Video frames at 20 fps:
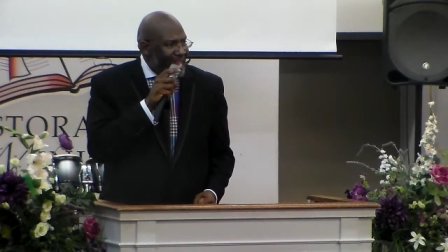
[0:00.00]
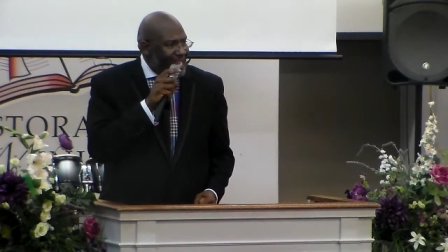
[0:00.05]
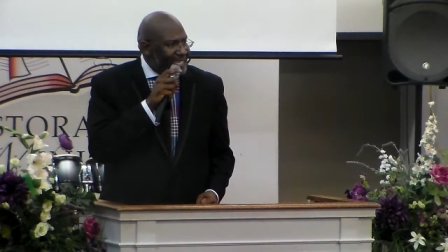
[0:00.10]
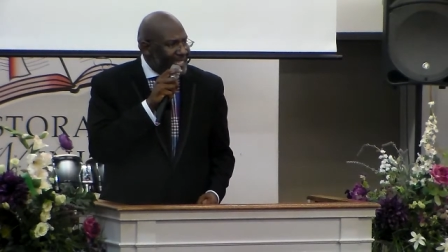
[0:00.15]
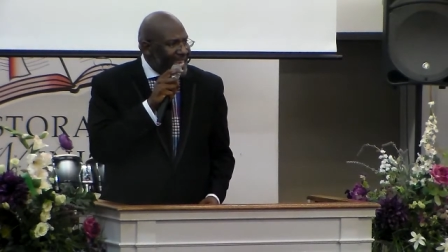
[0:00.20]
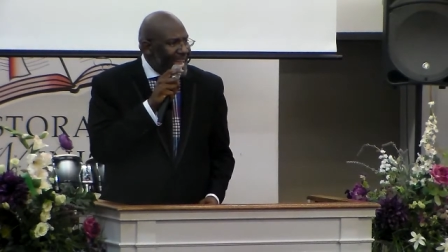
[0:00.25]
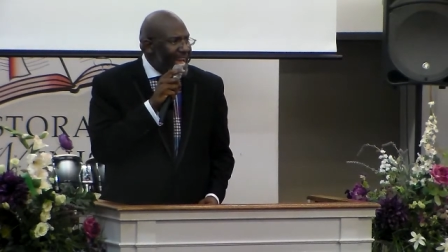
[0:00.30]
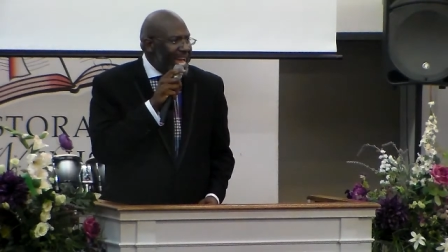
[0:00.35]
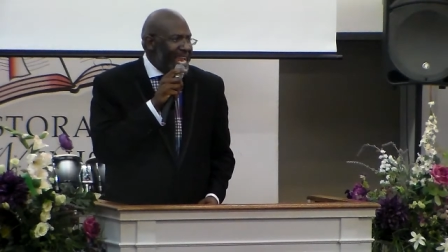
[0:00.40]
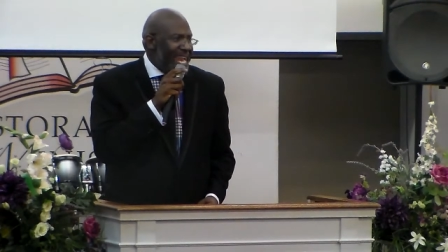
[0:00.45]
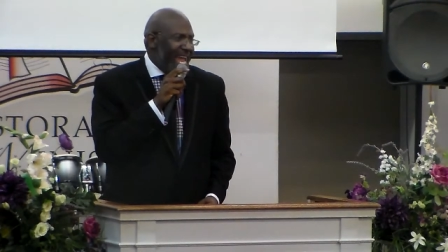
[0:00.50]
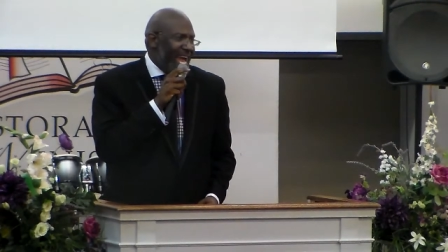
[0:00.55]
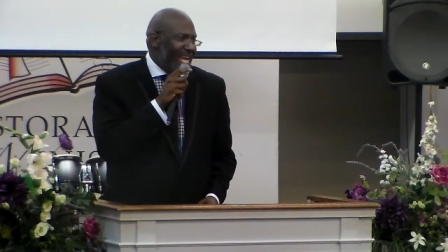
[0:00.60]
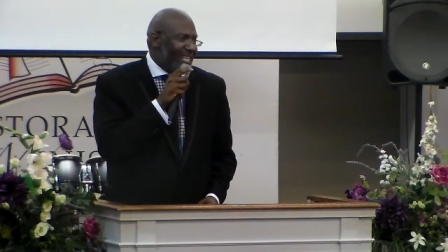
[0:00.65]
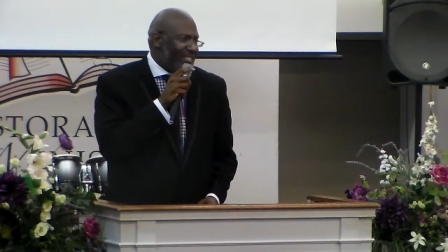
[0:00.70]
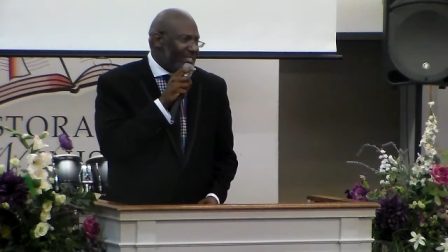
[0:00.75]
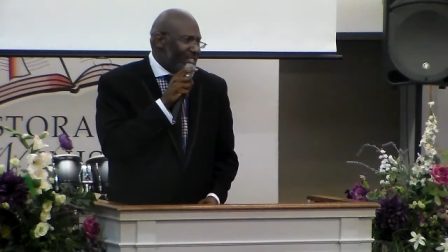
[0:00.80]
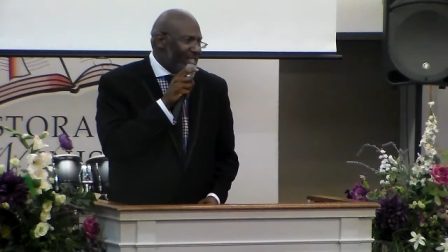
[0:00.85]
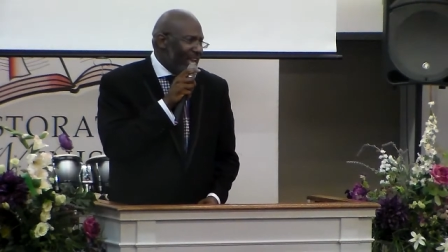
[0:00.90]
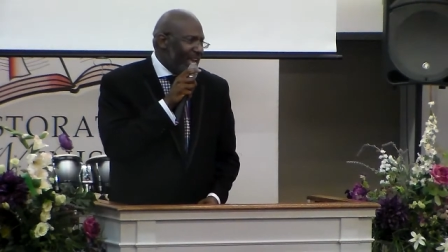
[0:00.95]
And I dare
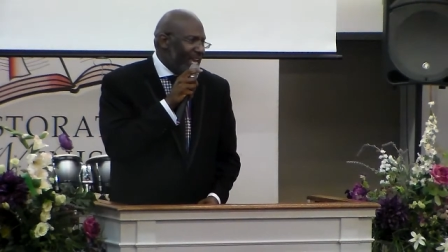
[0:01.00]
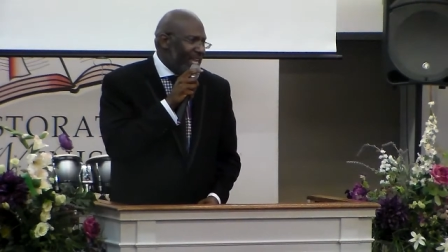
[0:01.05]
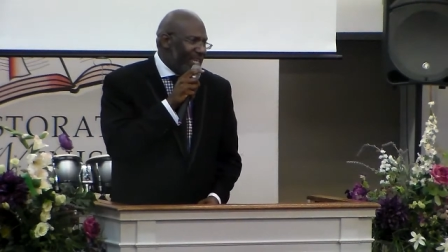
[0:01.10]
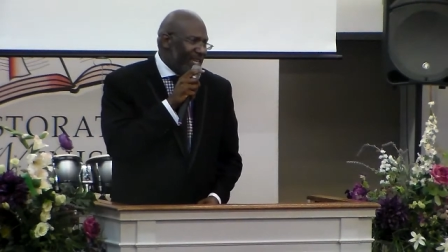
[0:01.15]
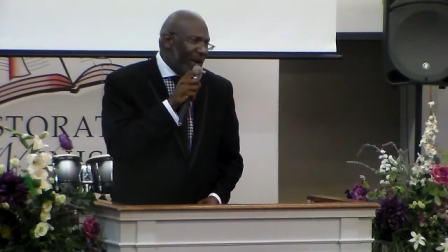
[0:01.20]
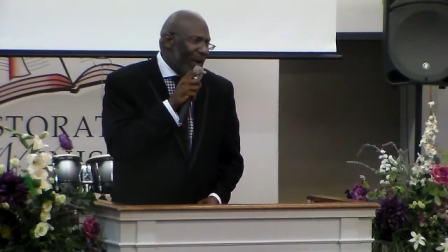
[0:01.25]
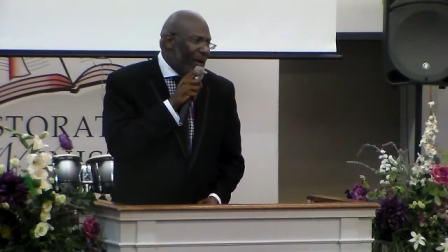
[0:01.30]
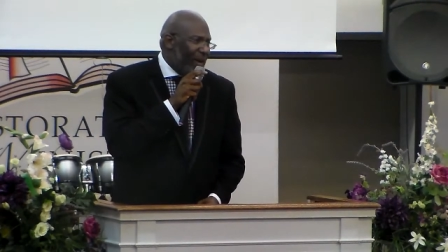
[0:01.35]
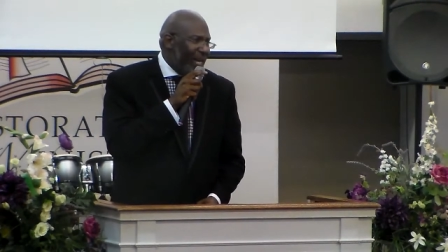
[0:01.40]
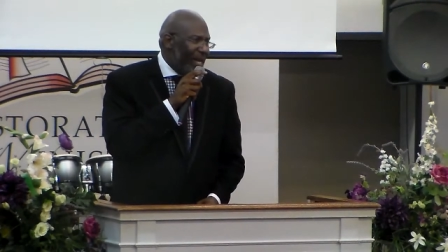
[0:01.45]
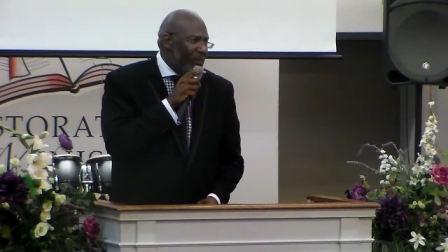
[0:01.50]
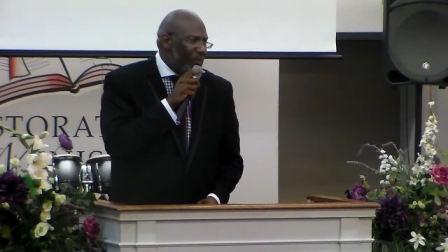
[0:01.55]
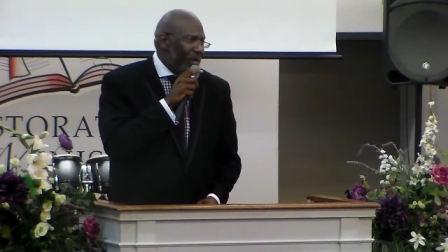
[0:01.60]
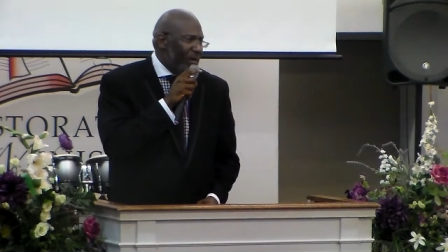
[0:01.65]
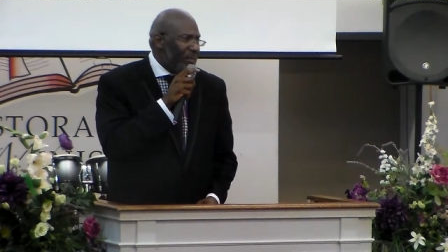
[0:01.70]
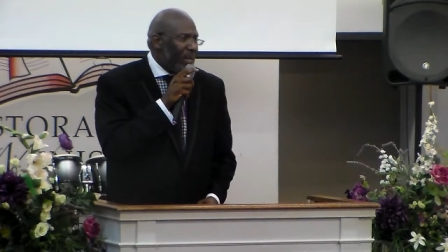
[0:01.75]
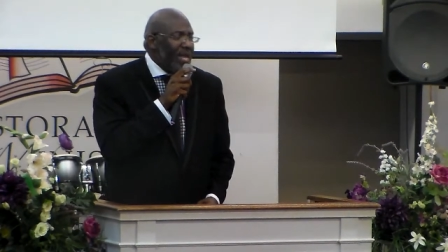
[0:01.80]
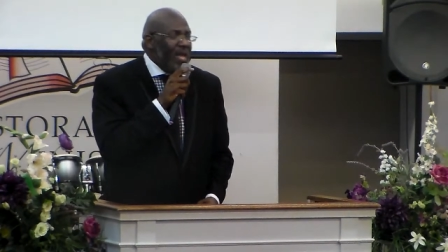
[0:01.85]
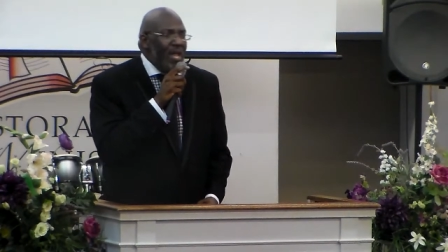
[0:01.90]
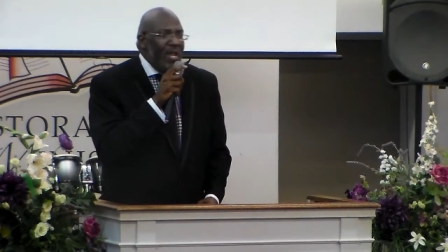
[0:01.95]
not say, no, they
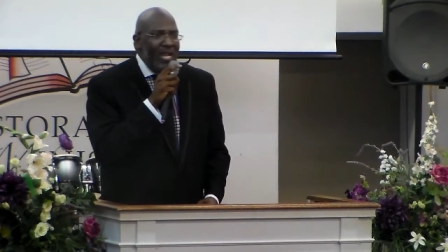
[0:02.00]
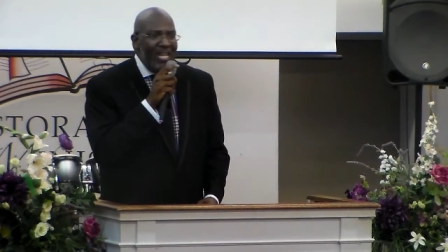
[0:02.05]
wasn't.